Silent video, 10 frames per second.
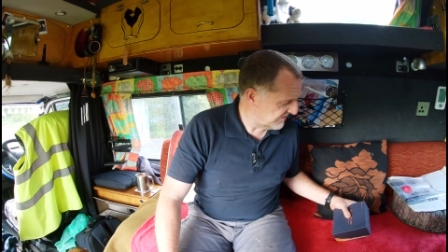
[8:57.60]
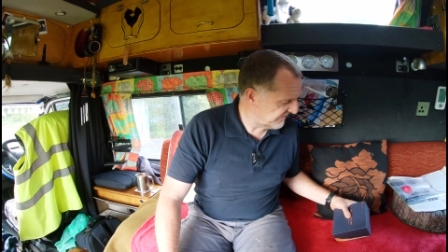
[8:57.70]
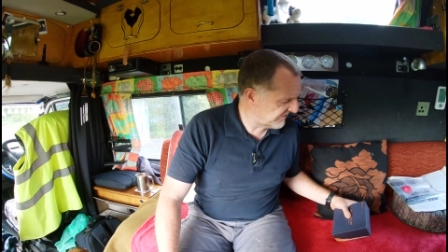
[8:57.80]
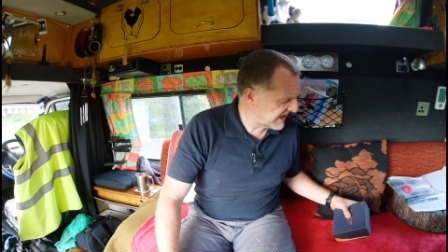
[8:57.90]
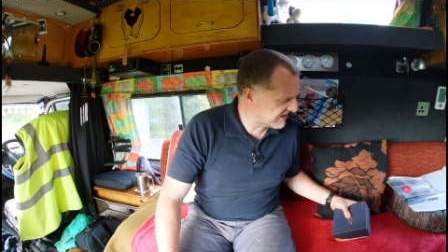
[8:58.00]

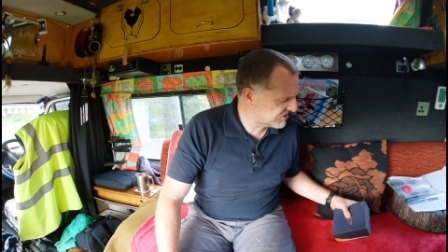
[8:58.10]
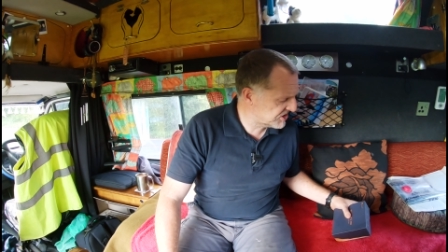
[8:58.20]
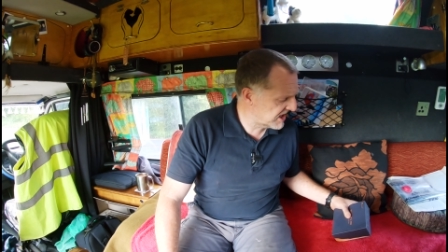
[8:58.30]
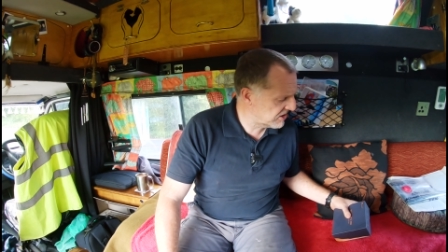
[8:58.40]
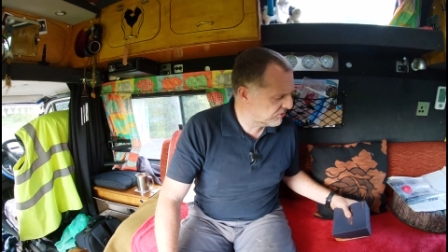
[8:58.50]
Flex
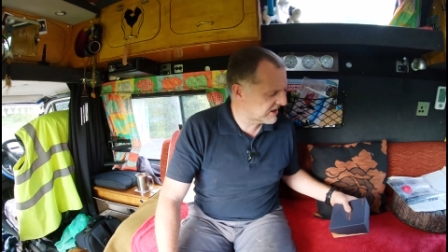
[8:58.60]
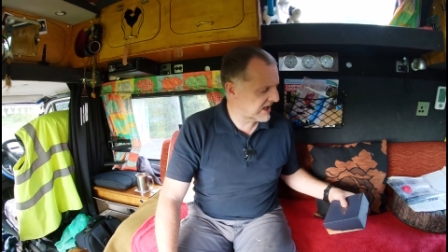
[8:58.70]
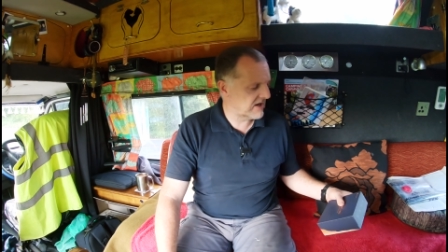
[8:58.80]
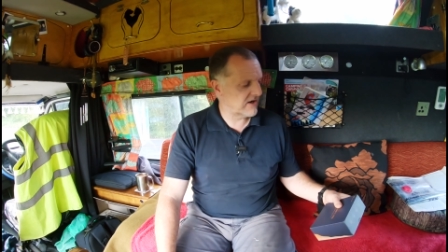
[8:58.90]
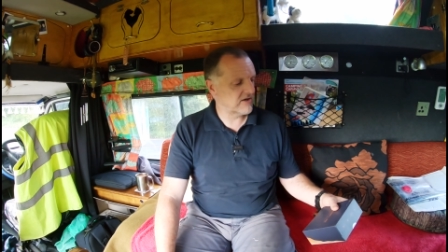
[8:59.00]
Tail
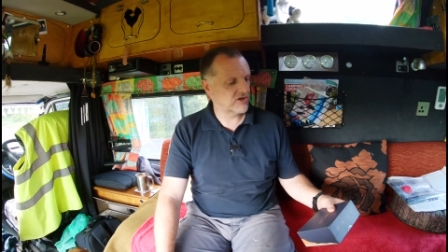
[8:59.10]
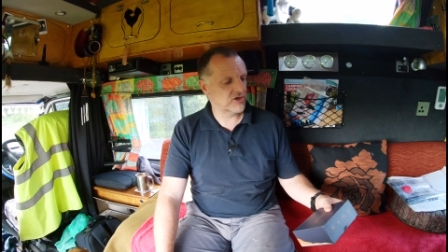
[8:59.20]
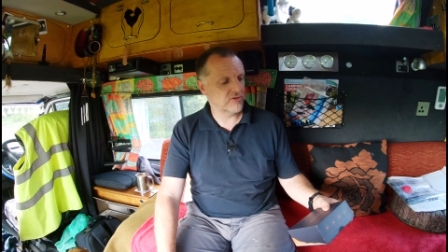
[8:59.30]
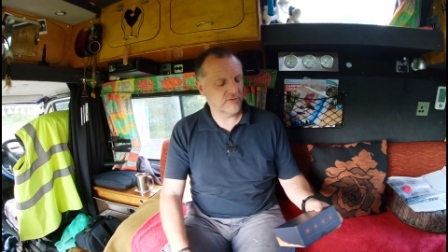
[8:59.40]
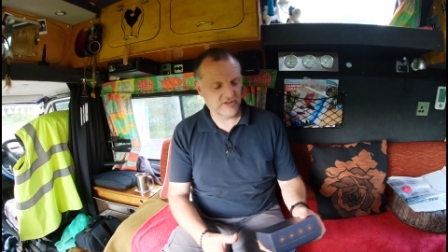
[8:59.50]
Gear it's
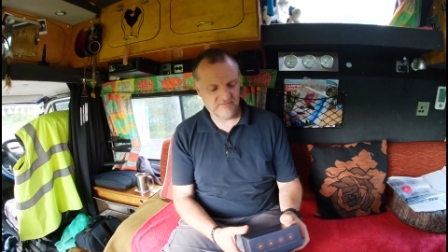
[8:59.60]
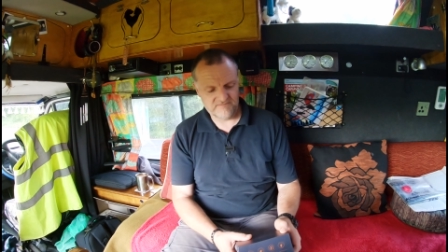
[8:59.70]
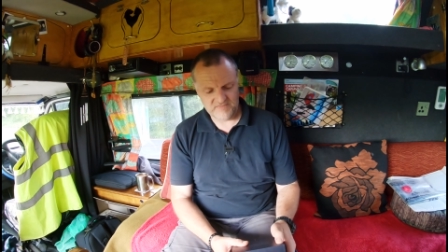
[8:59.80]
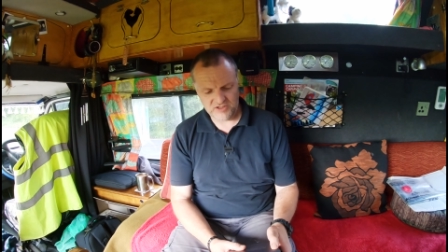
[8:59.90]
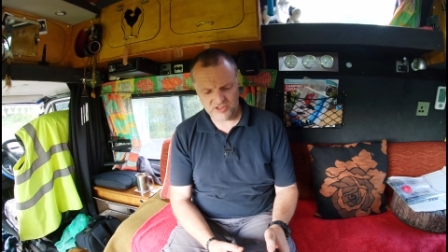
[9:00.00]
called.
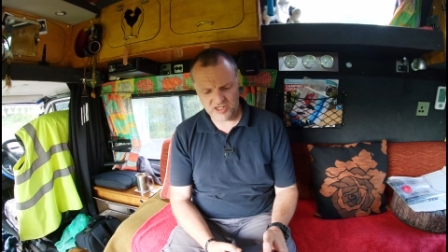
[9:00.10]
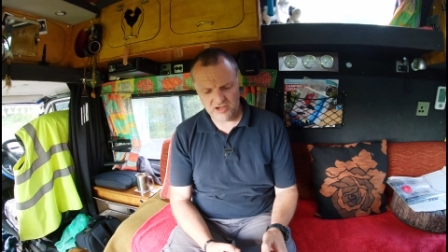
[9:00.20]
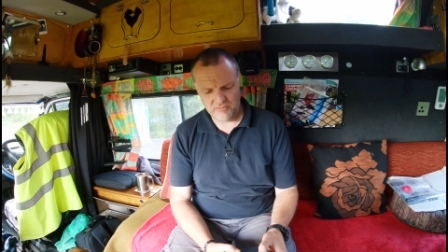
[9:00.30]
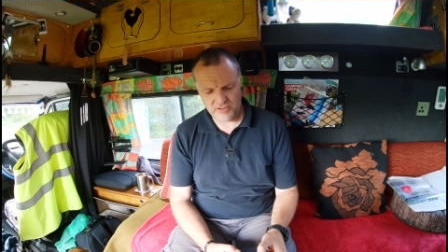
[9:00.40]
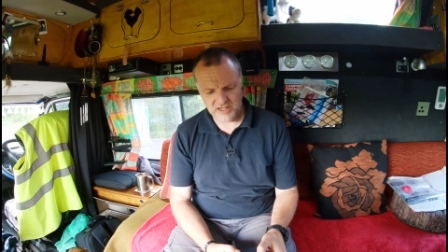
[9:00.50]
That's the
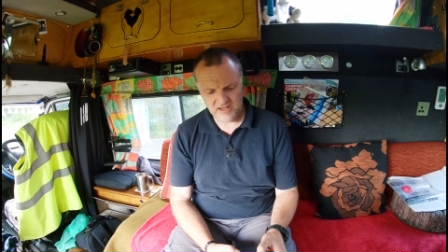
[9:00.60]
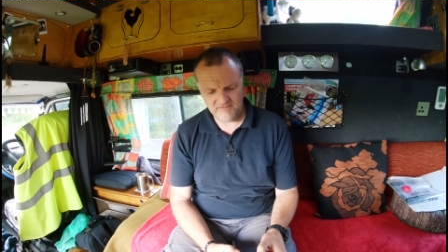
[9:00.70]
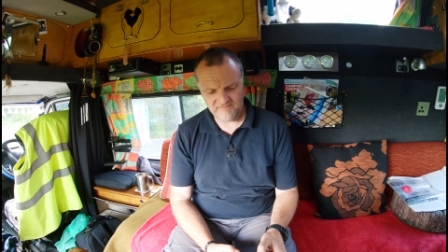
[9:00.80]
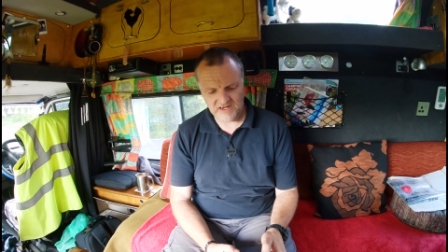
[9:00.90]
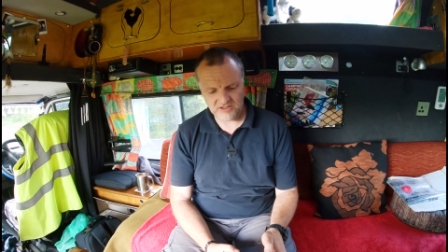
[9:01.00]
company.
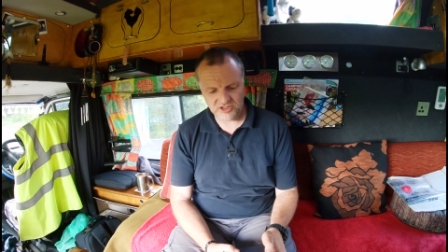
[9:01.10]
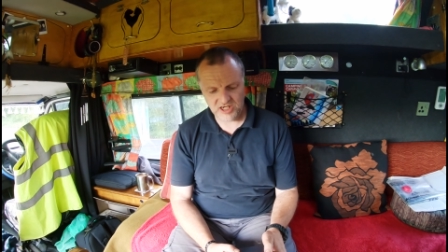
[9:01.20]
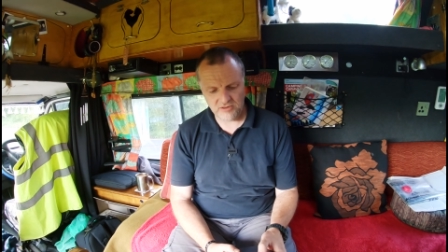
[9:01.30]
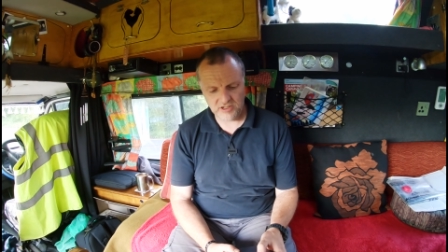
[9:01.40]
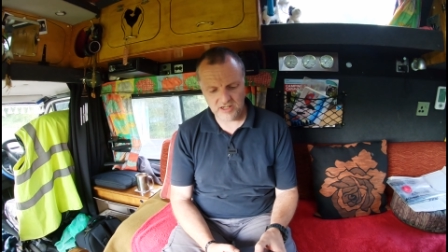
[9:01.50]
Flex
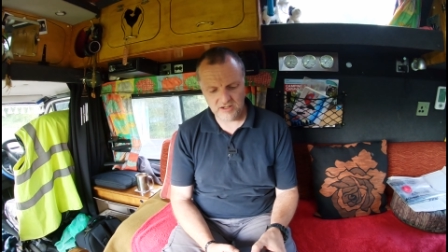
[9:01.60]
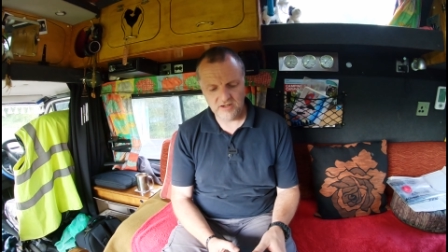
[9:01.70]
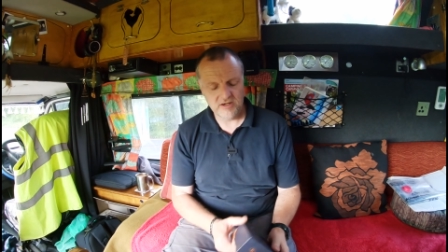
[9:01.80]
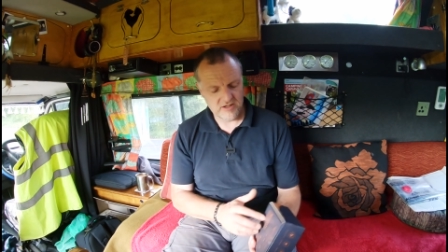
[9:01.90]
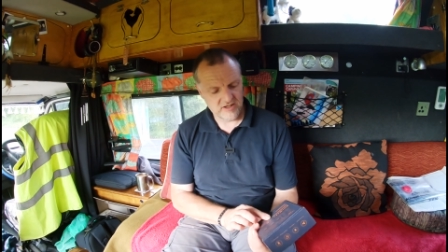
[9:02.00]
Tail Gear.
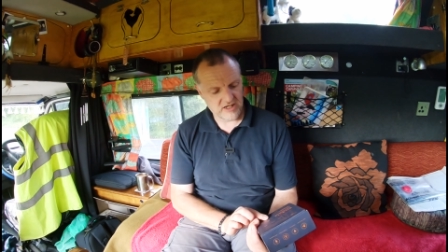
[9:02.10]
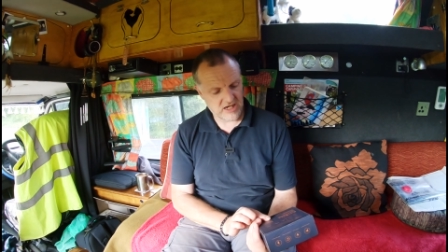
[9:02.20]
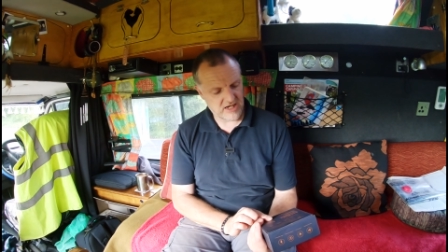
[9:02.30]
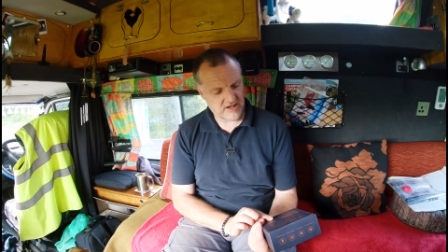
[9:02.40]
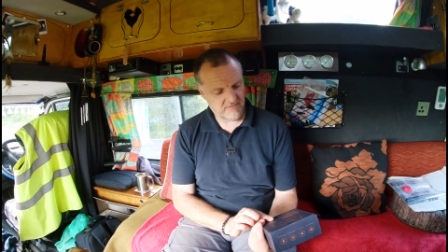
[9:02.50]

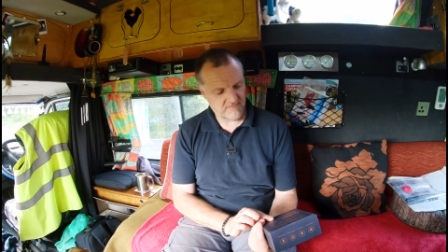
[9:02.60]
Yeah.